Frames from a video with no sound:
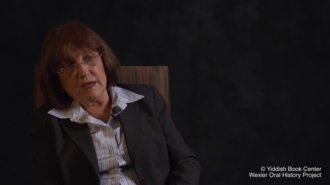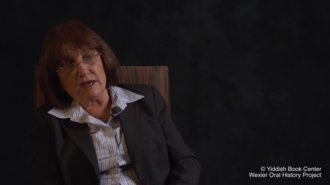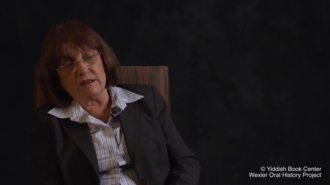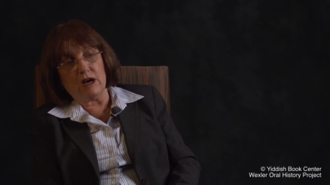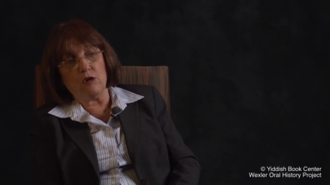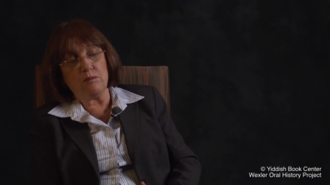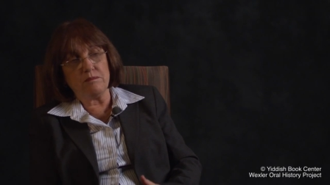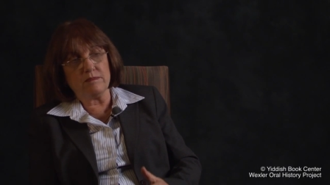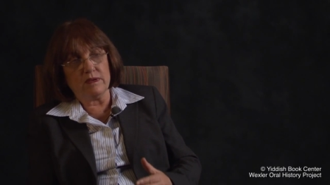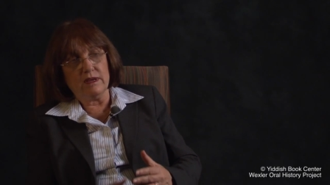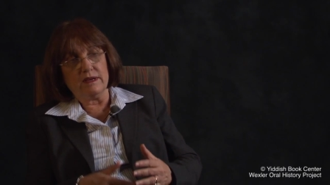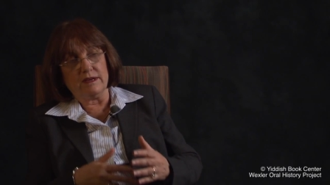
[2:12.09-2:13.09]
and how
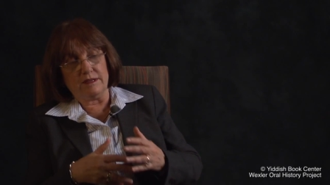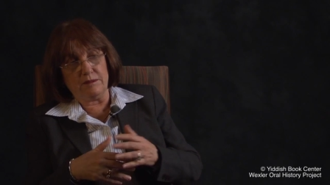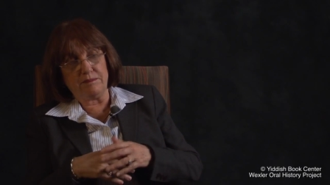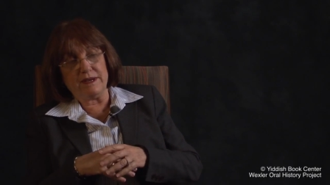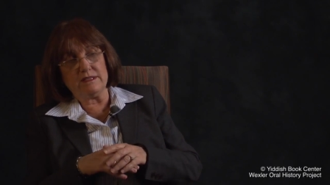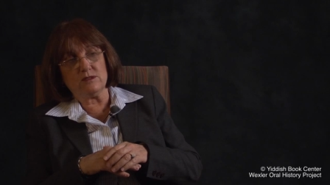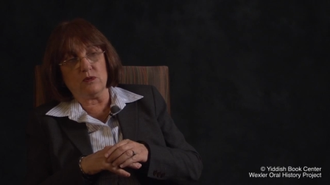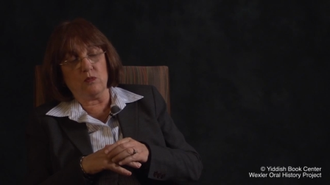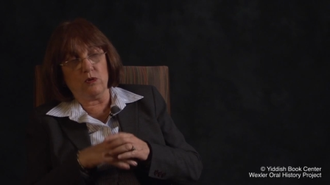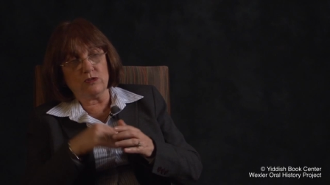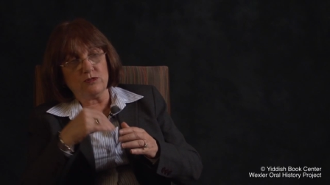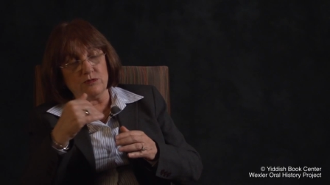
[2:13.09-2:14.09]
it depends
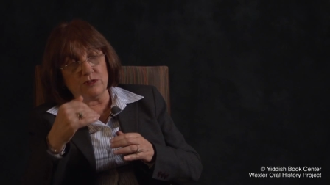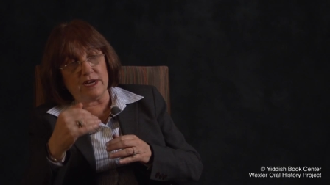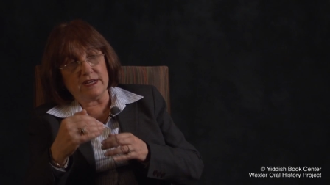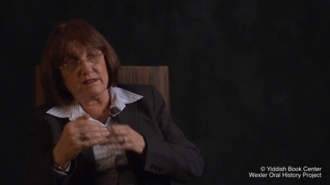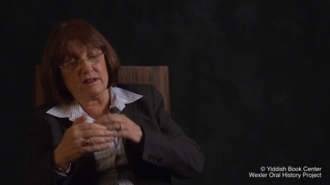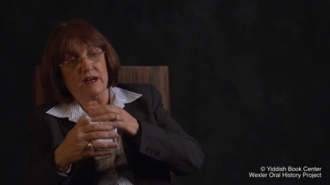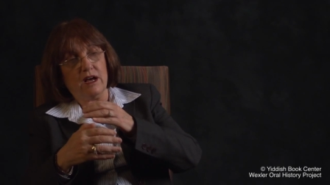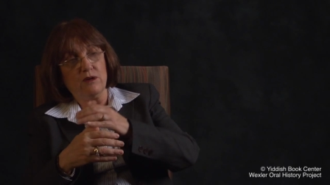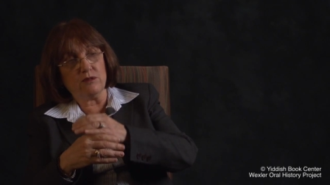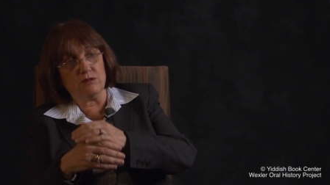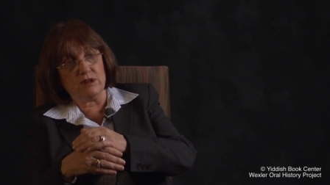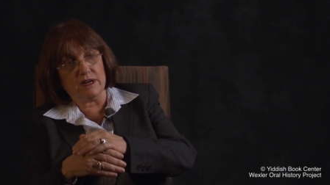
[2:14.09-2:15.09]
what you write and how
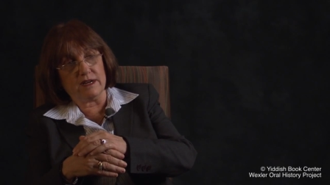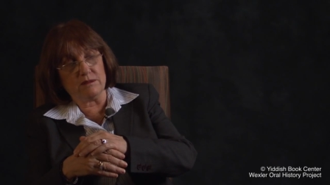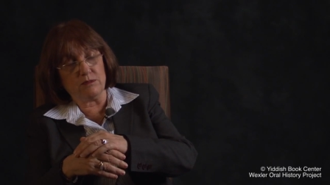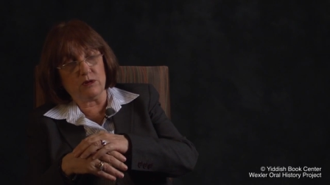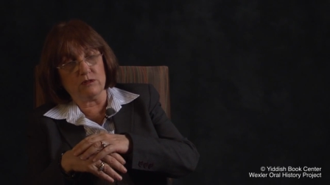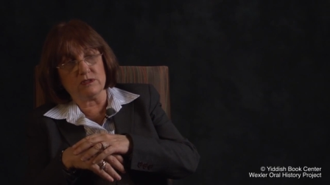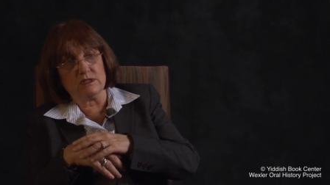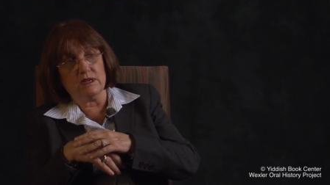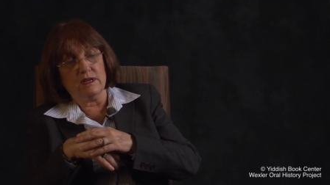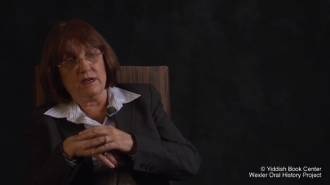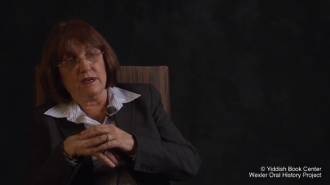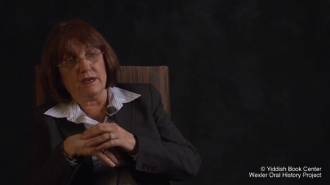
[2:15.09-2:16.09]
you write because
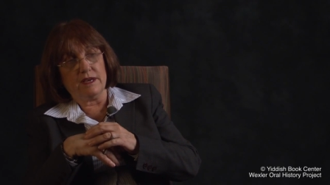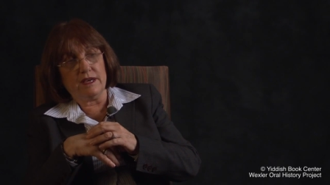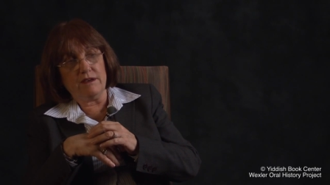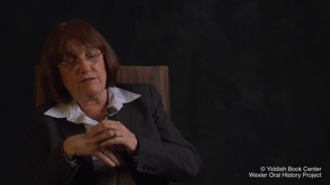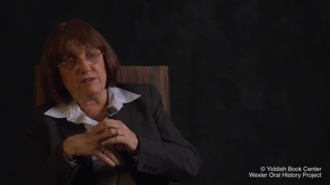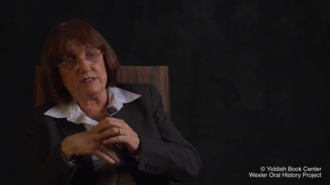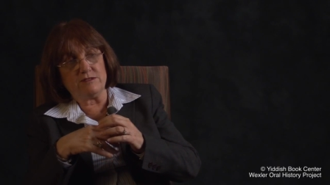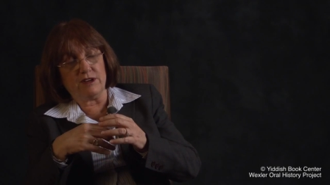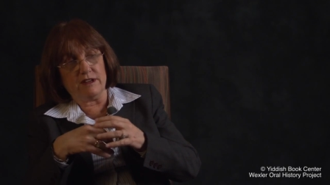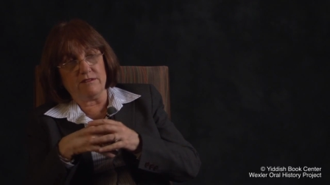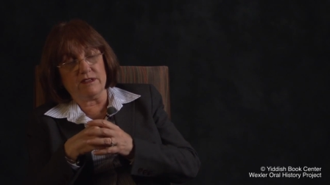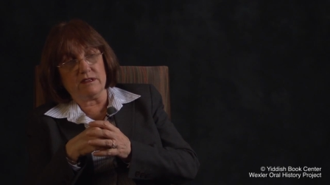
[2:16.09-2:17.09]
if it's
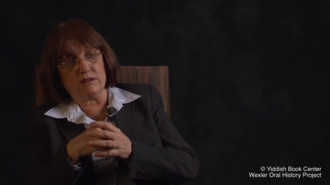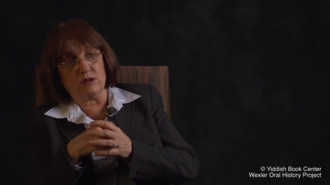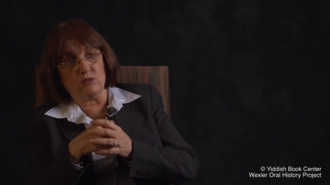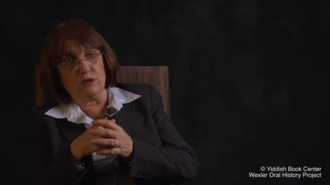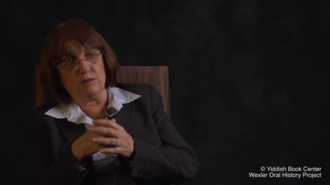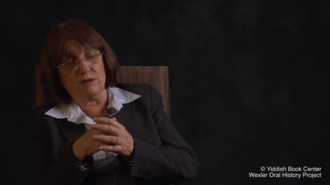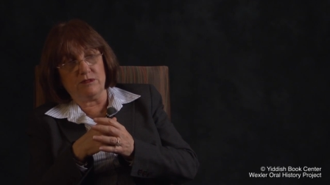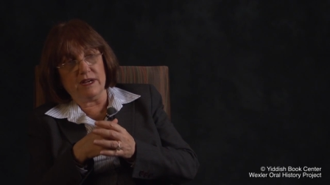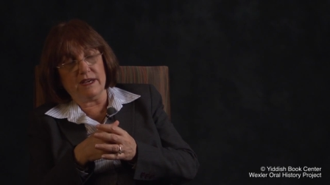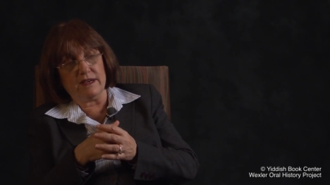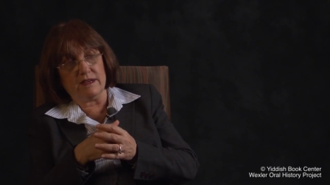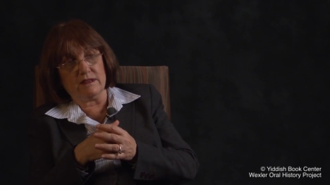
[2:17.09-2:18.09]
relevant and it will be
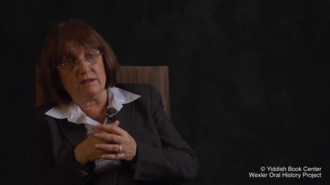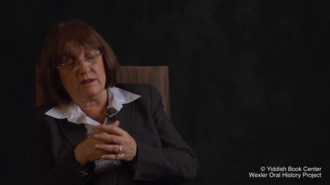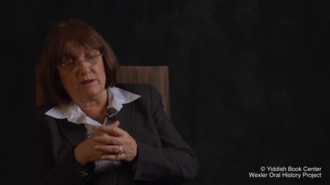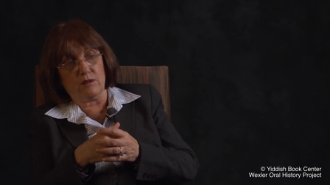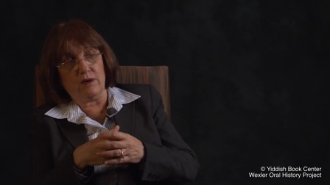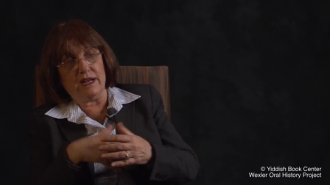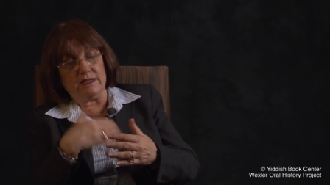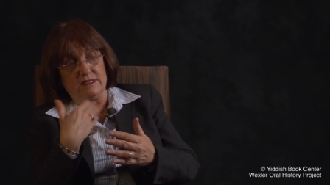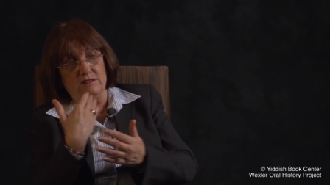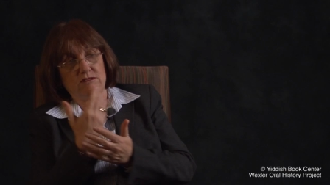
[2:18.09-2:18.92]
read while it's